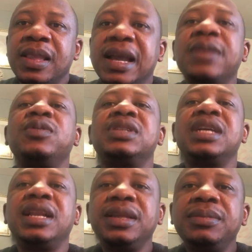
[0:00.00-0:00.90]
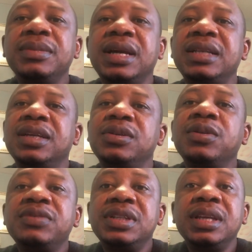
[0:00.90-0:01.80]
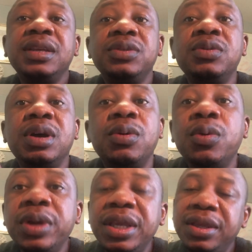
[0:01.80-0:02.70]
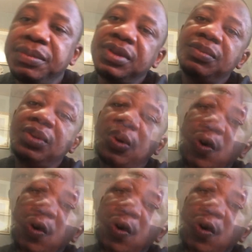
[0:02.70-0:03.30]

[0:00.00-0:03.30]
And you tell him at the end of the day, you are owing me.